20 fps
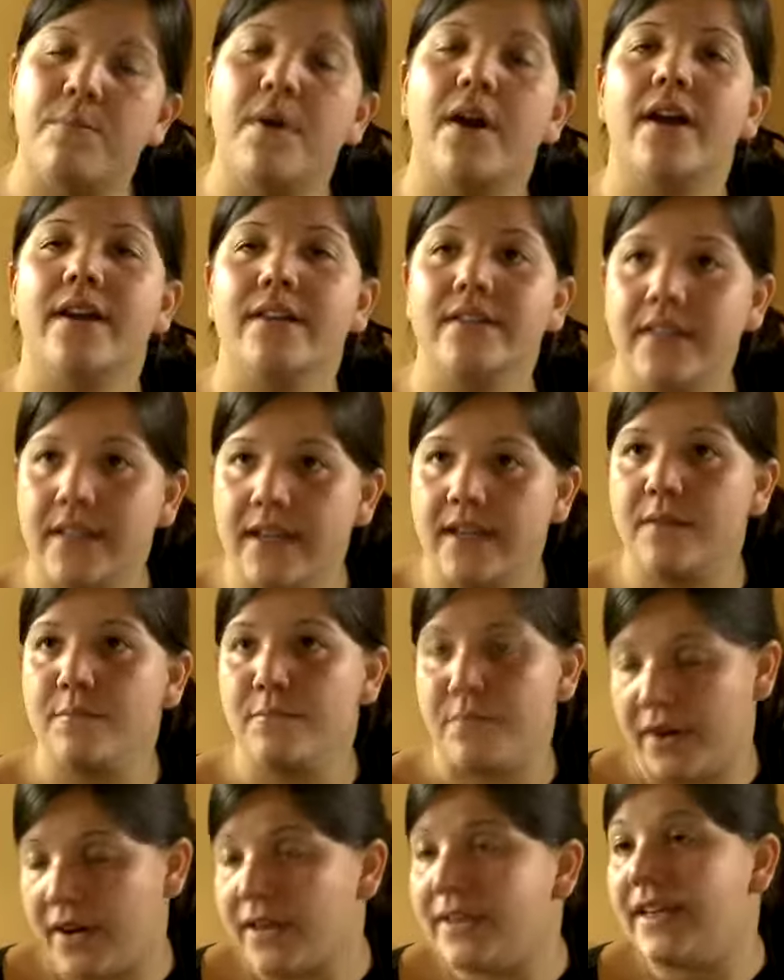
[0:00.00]

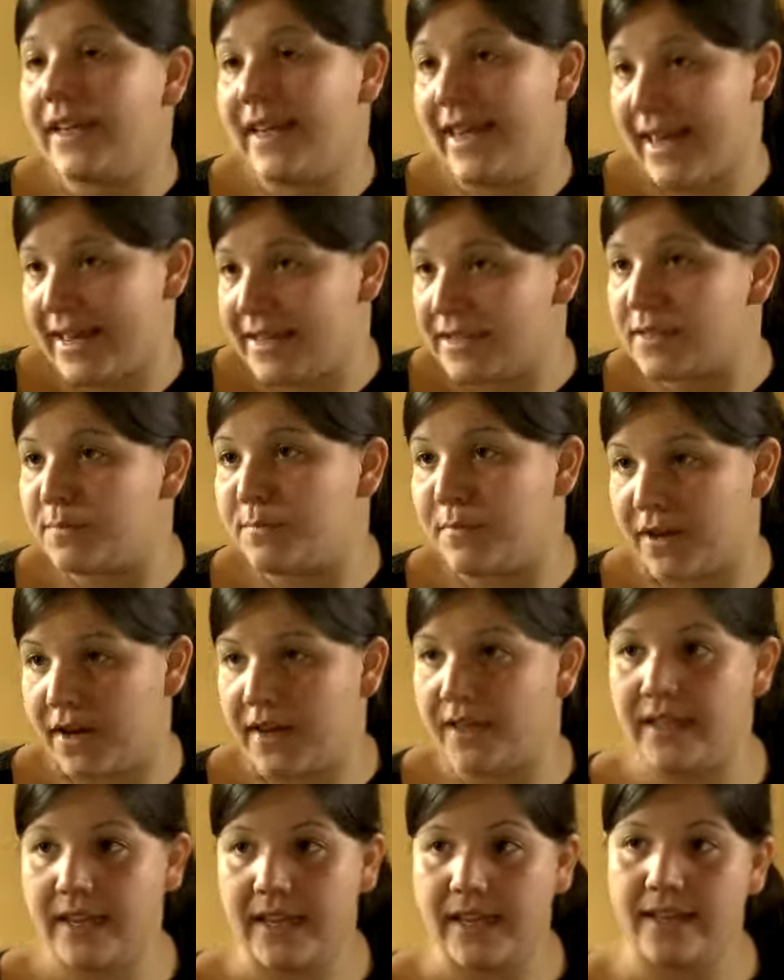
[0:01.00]
Partly yes,
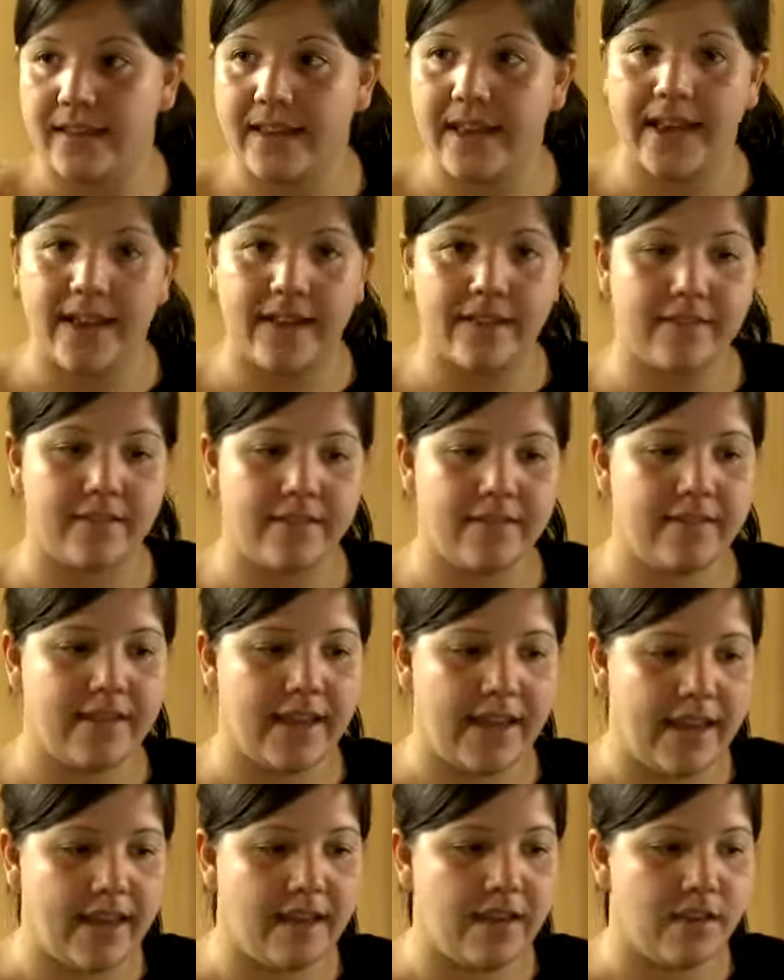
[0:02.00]
partly that
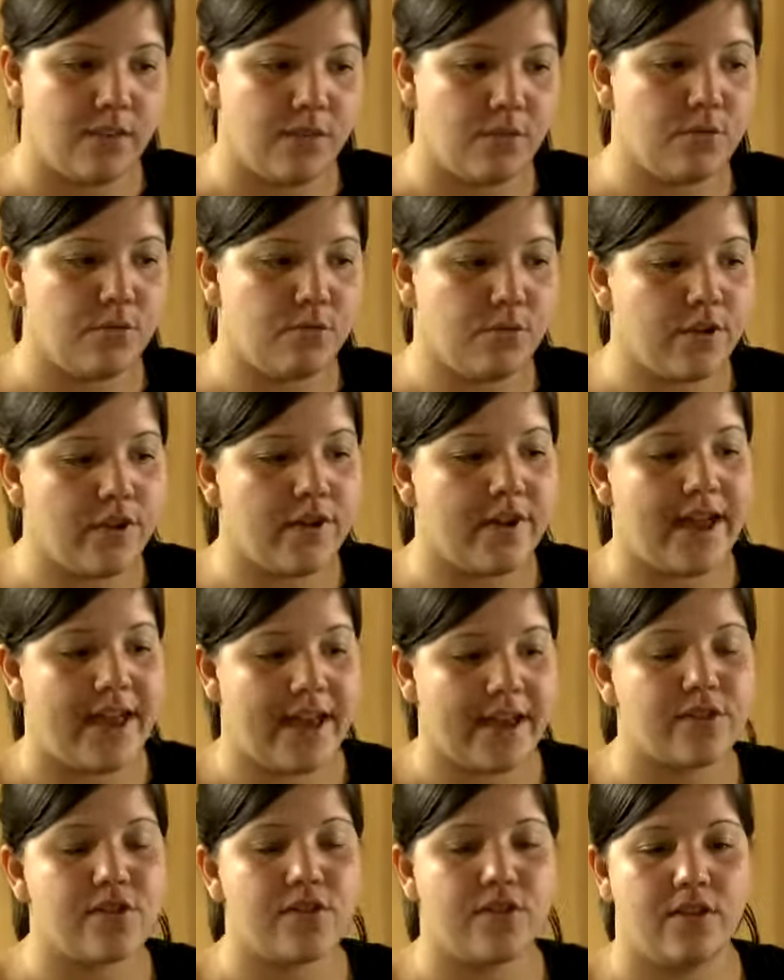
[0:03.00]
they were
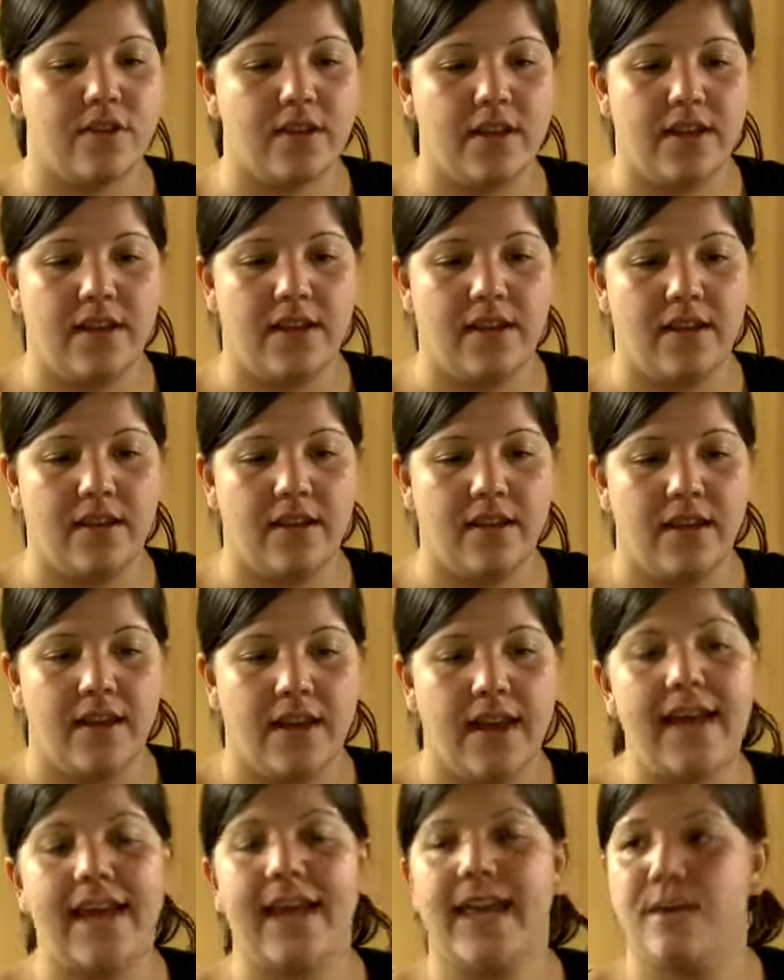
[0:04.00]
actually
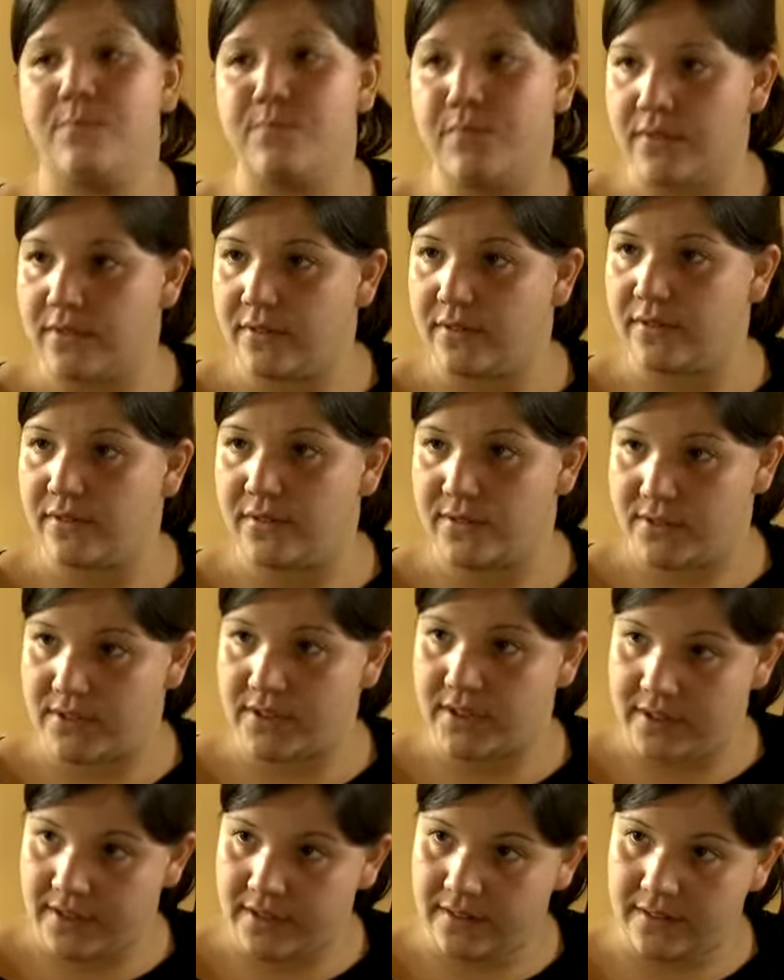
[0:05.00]
able to
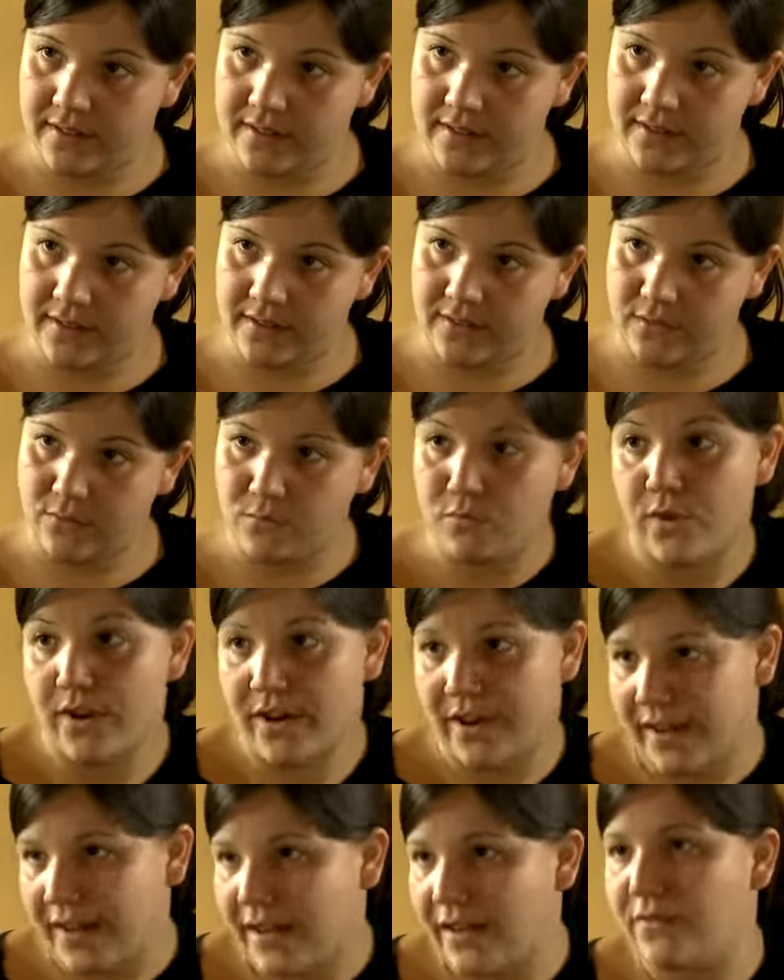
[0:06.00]
start
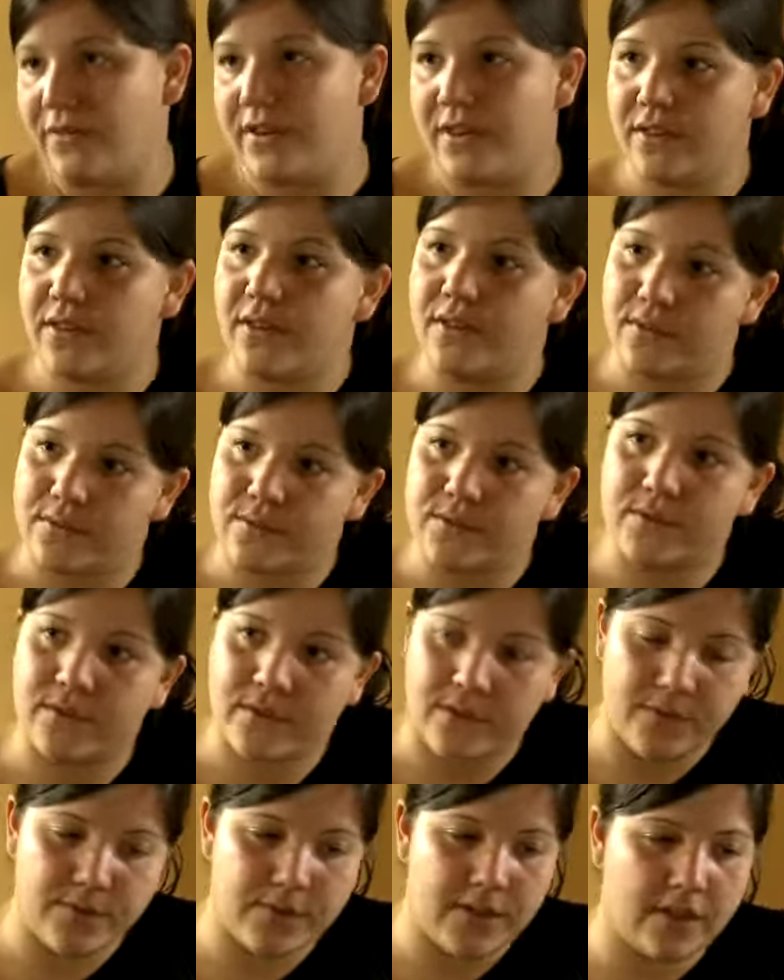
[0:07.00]
working with those or
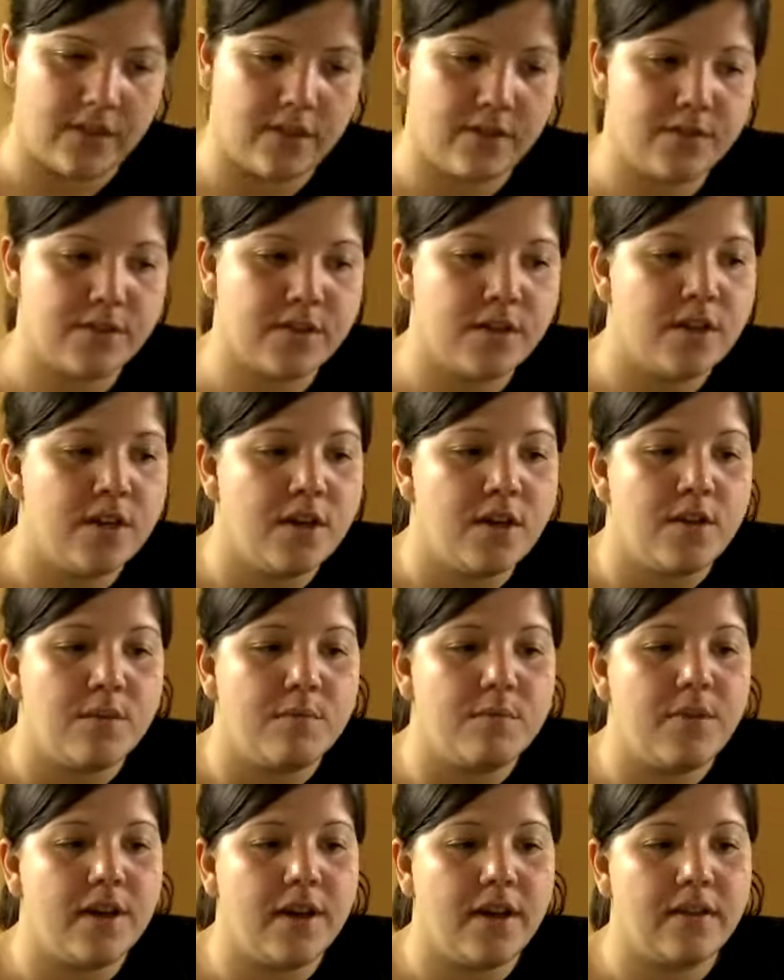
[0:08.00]
using those,
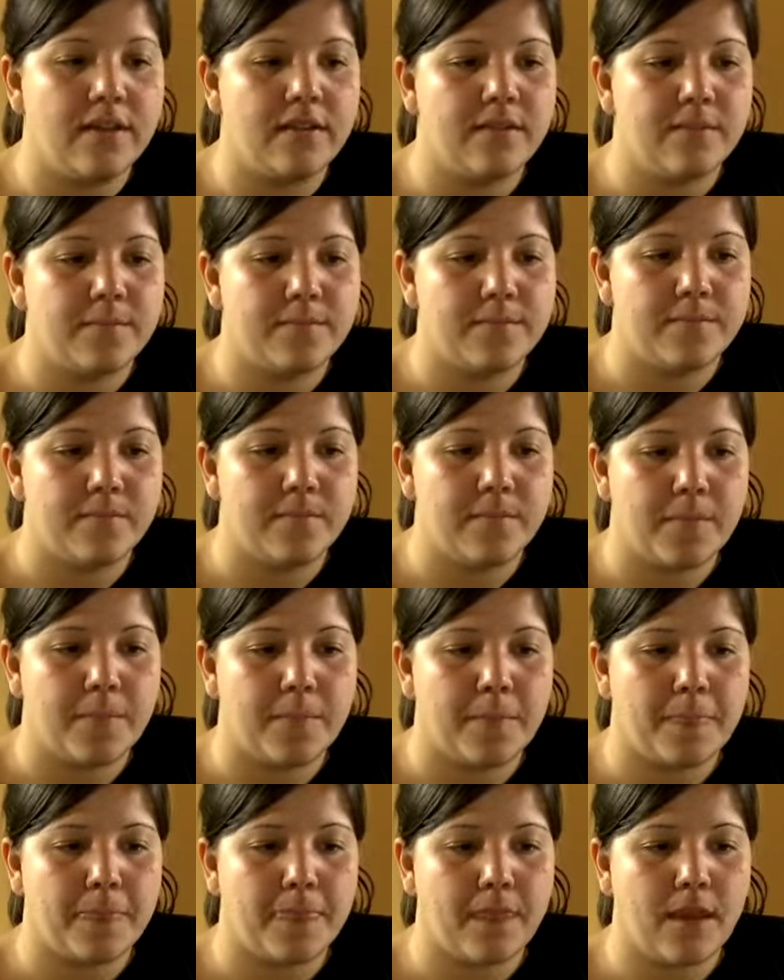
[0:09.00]
but
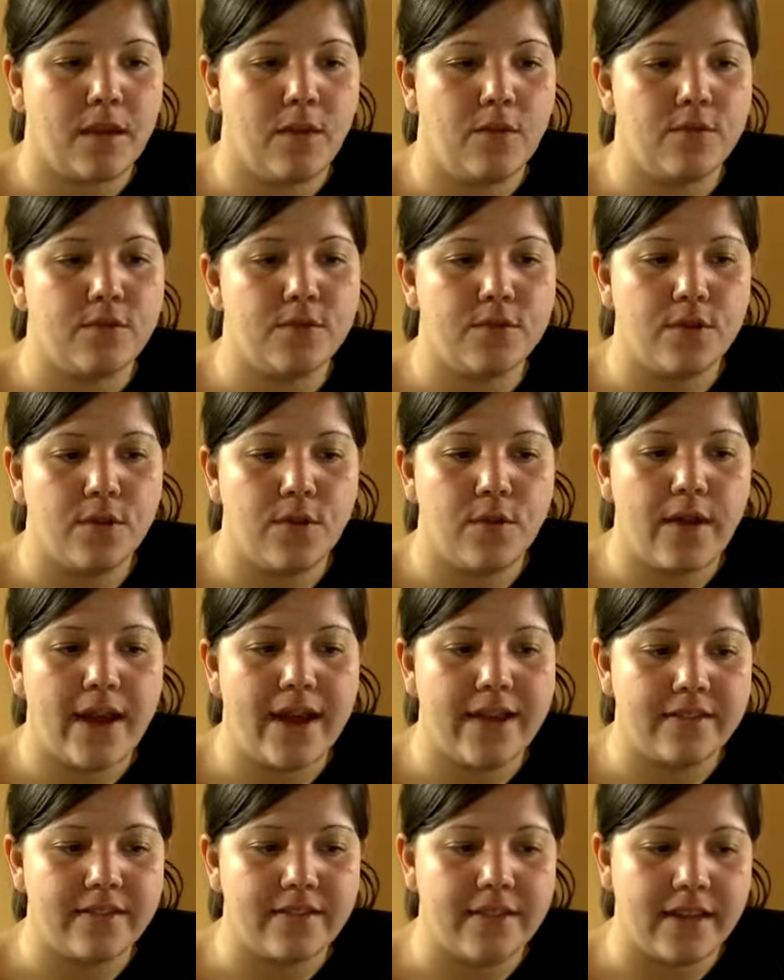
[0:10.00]
also
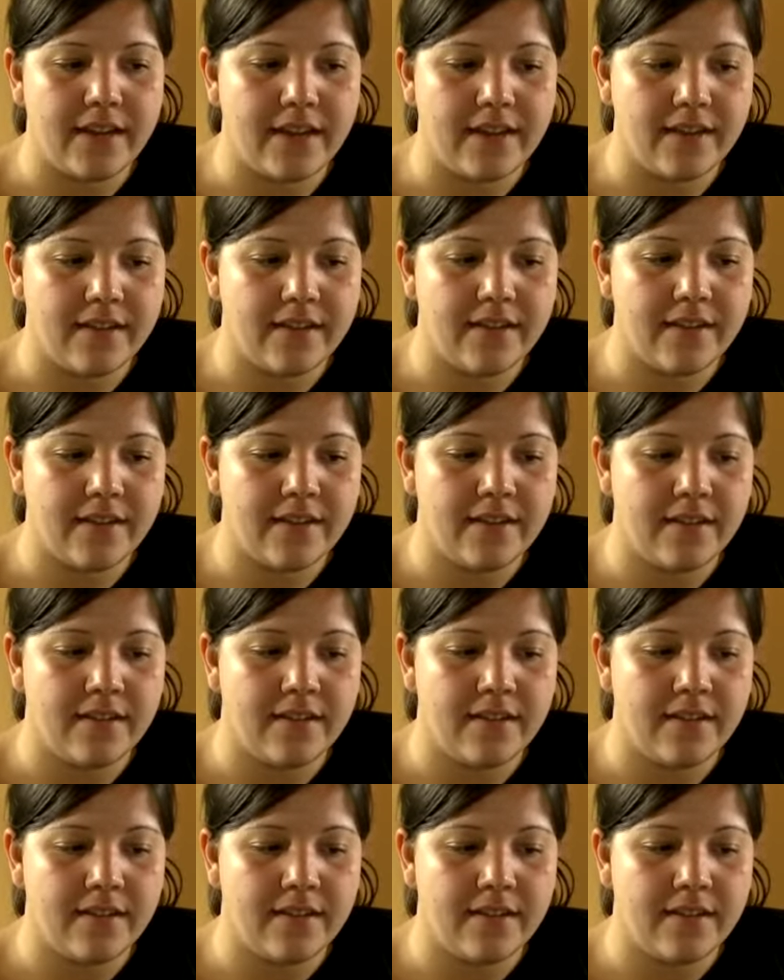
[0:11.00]
I think